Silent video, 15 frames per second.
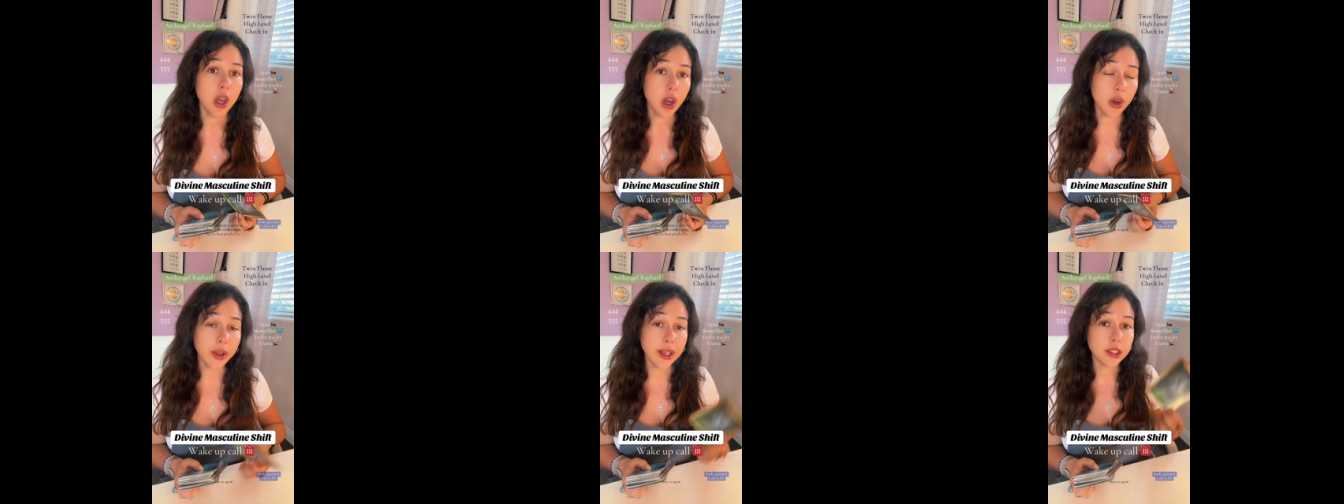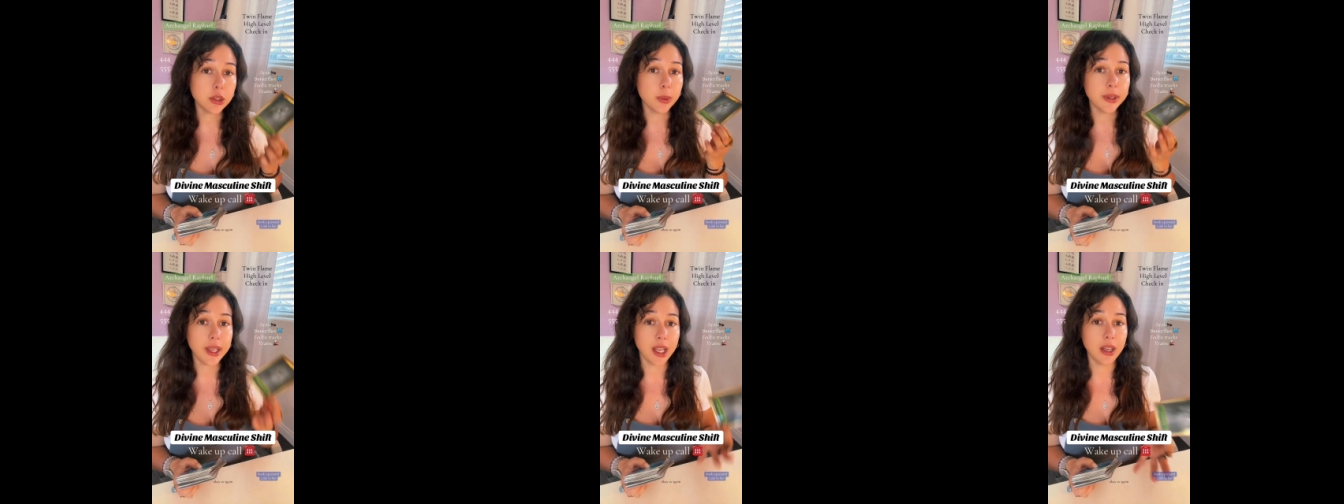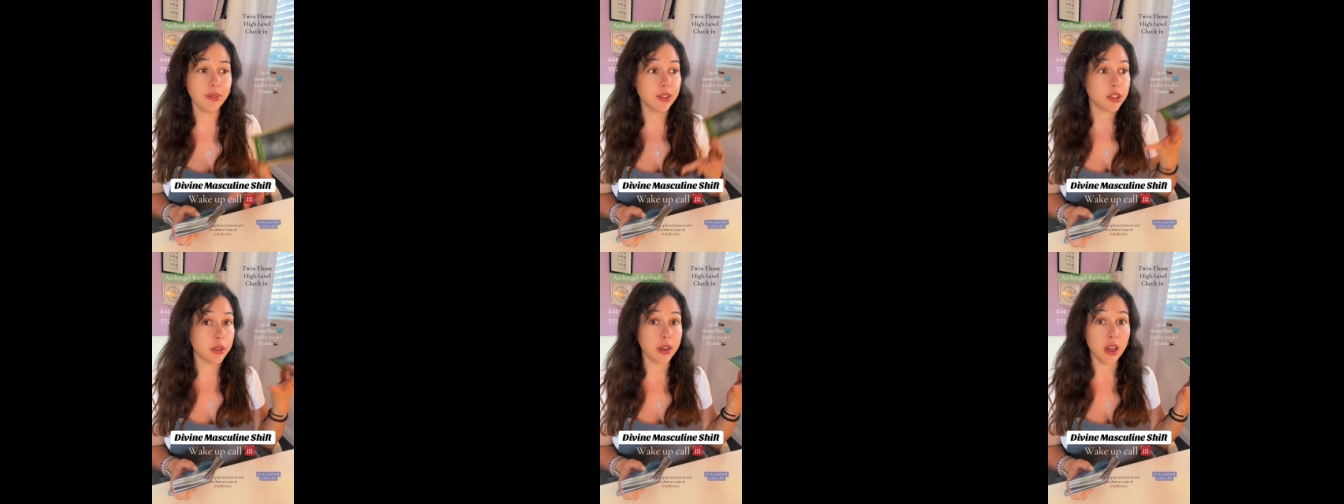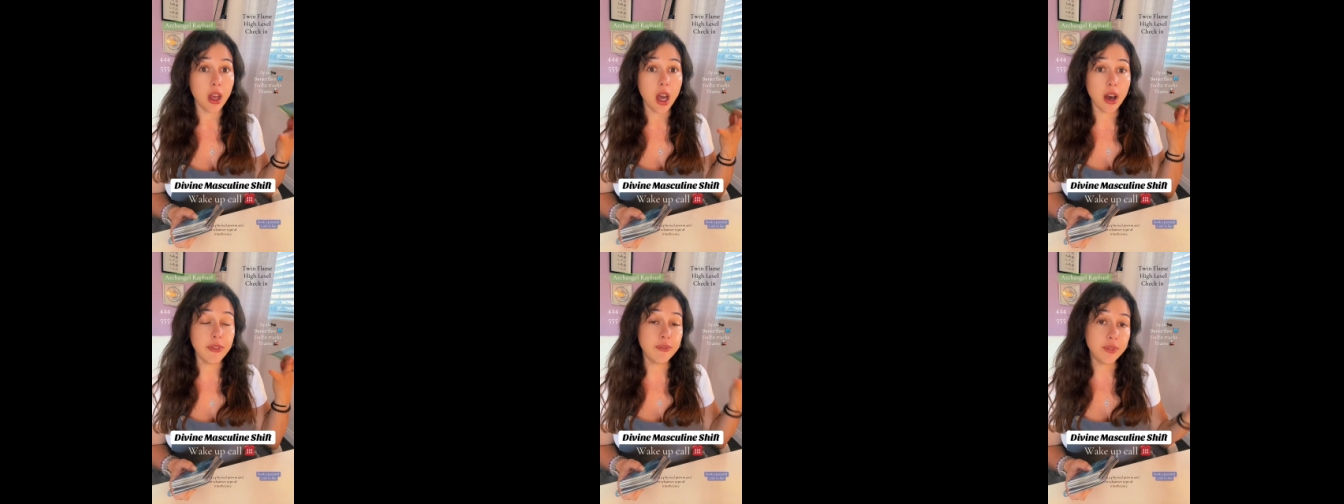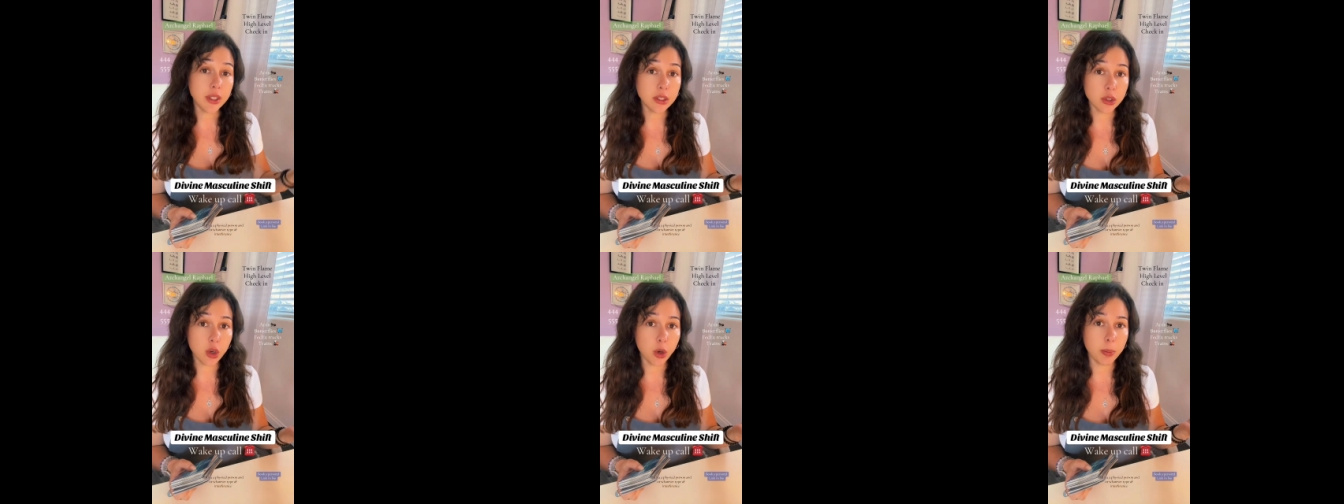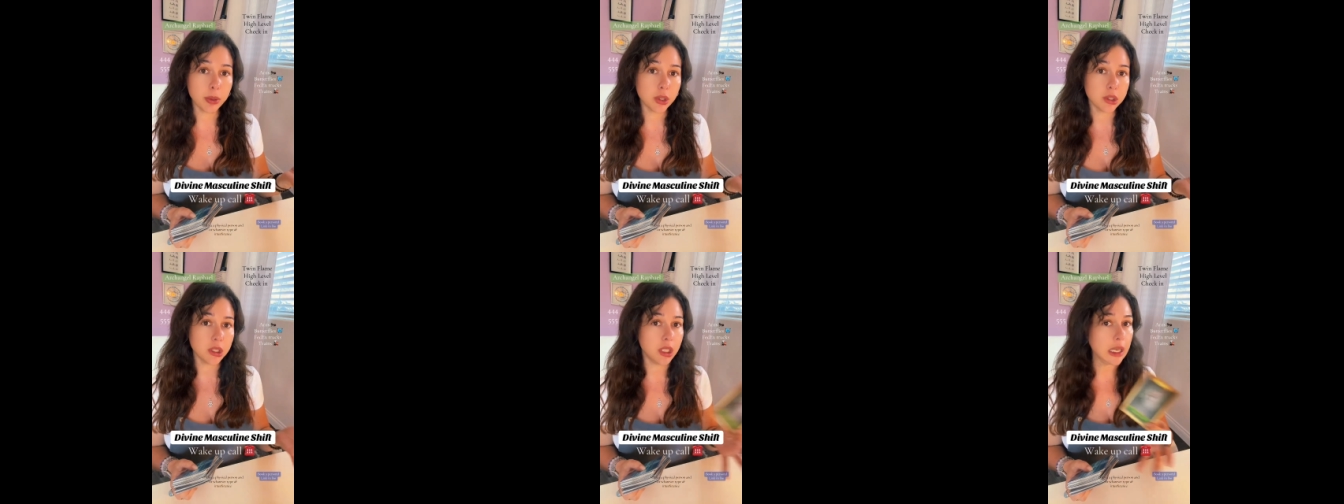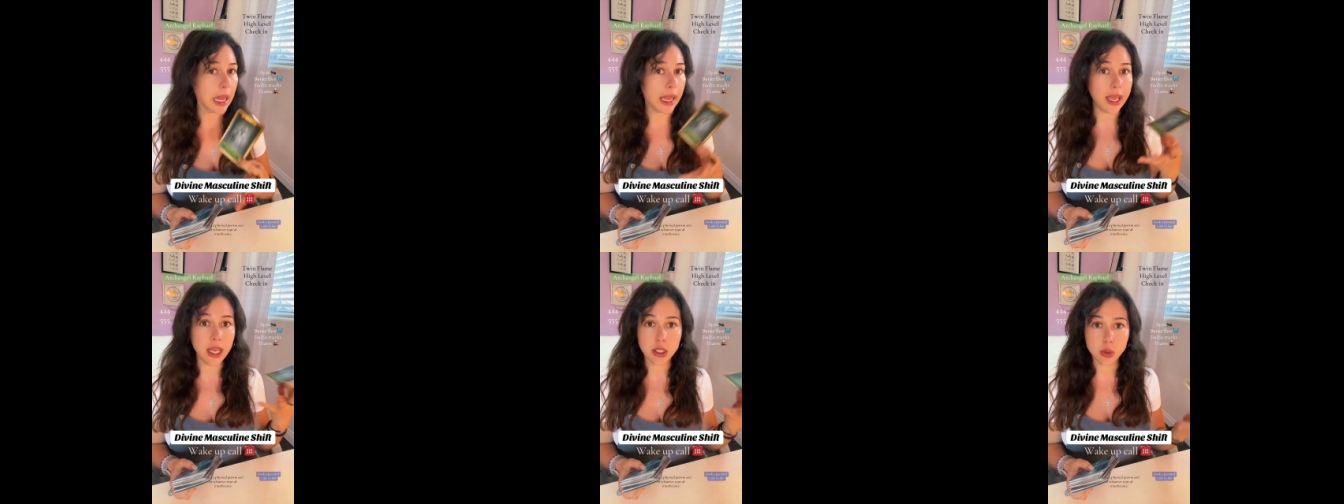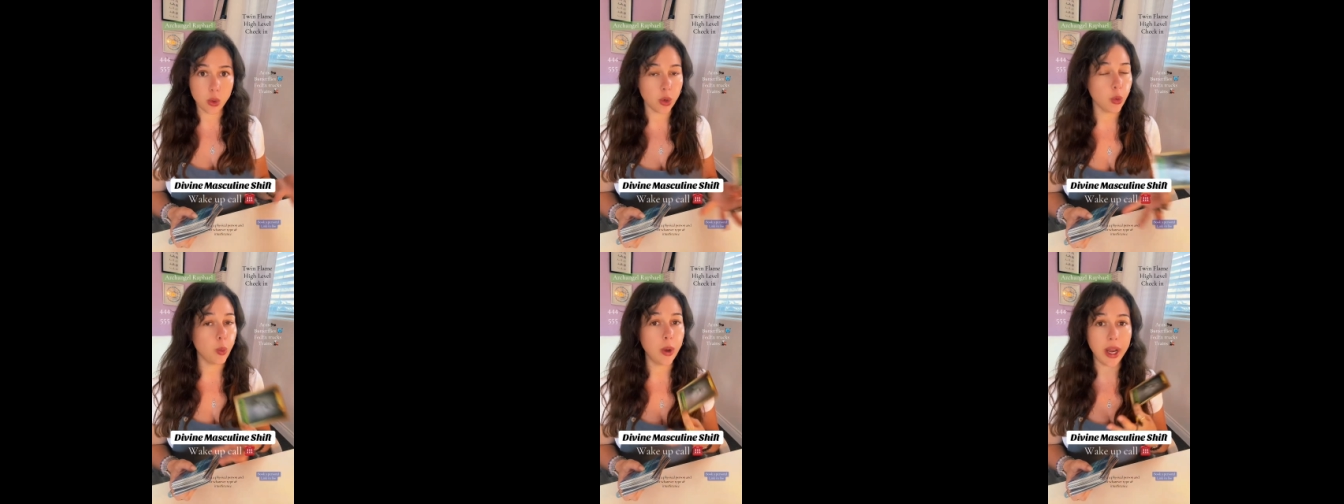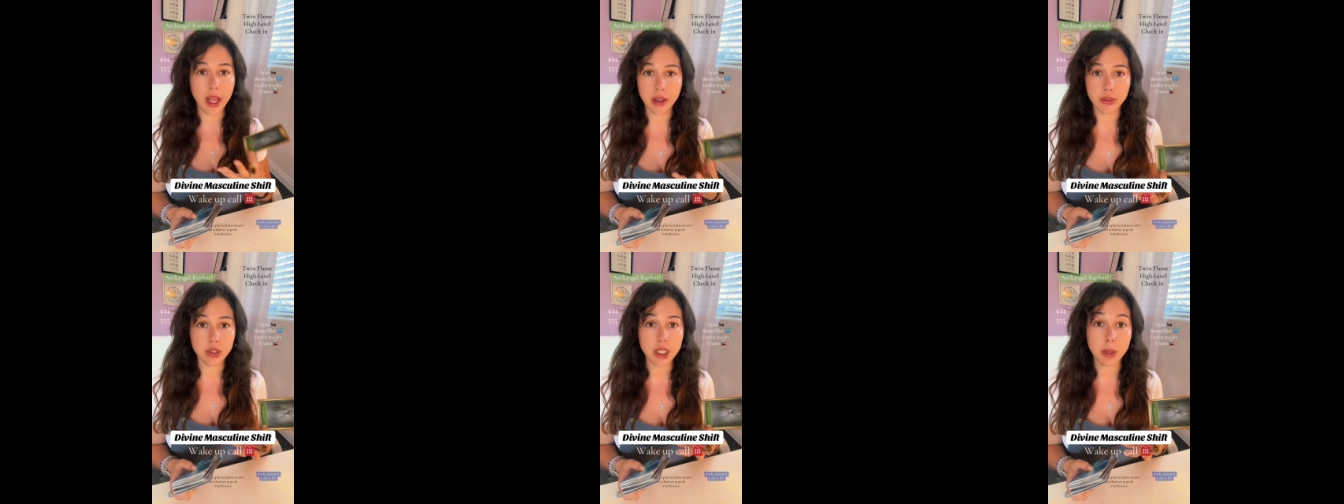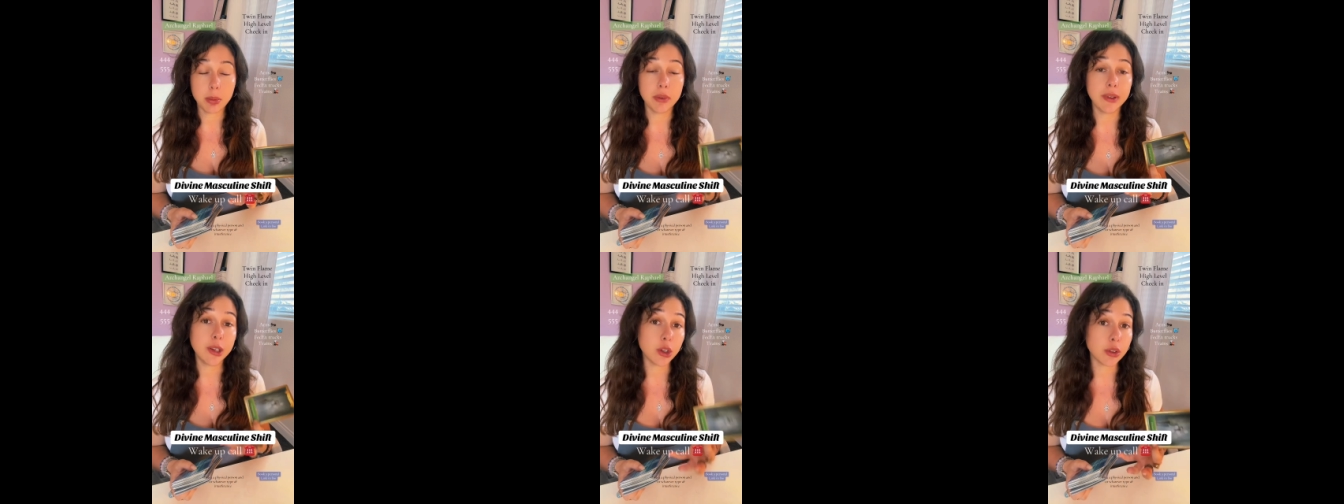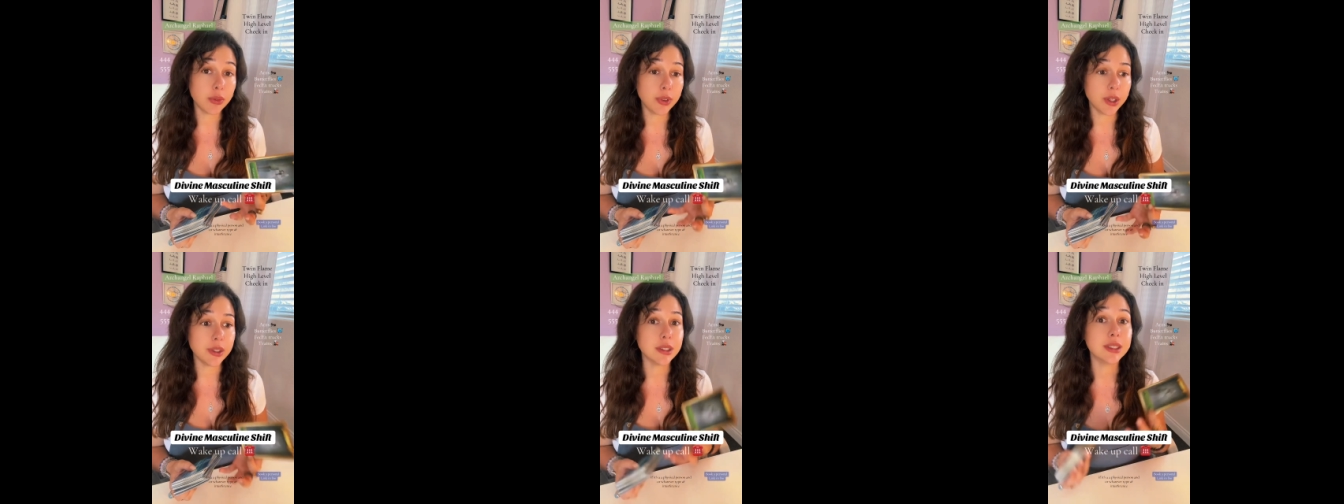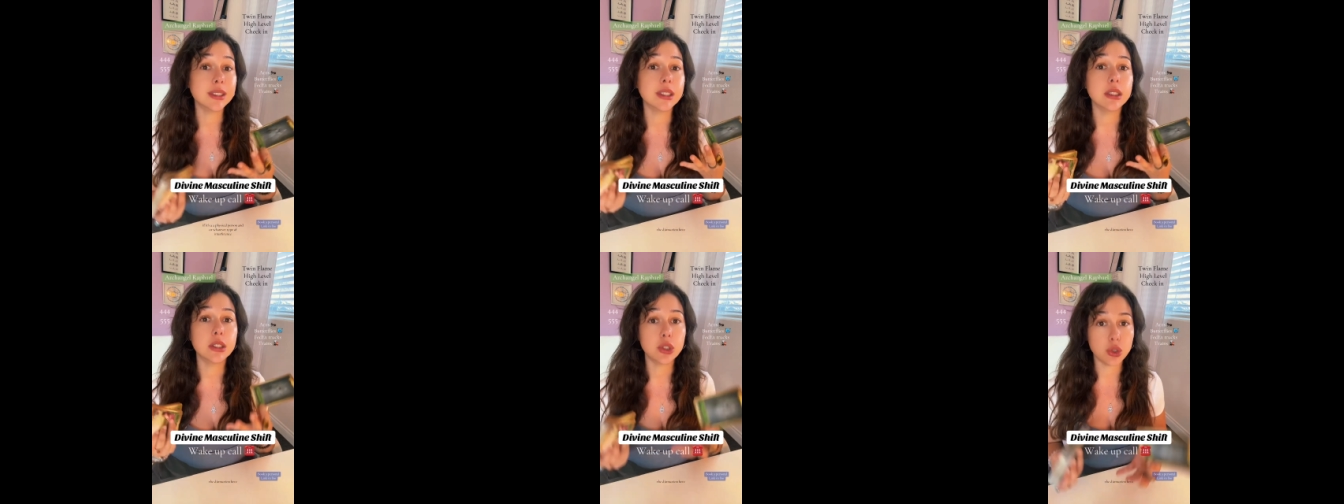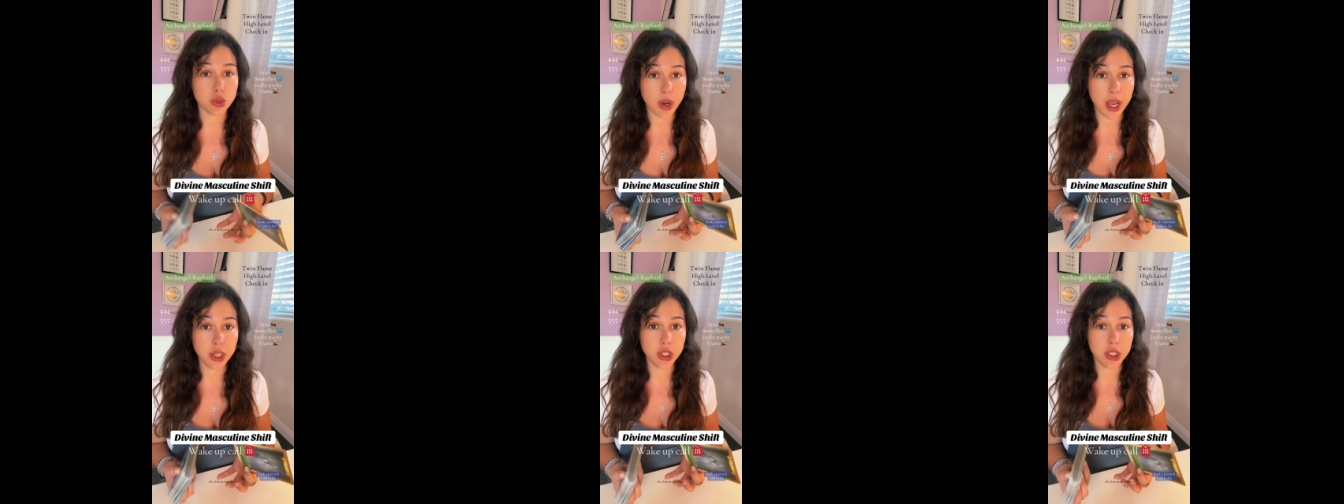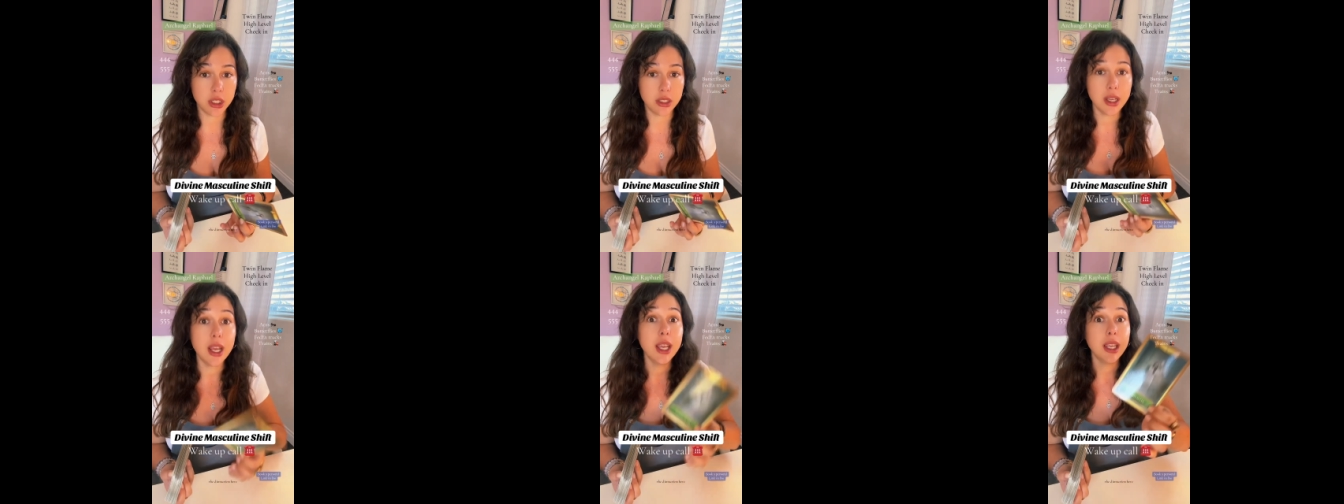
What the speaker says: Okay, so again, if it's a physical person and or whatever type of interference, the distraction.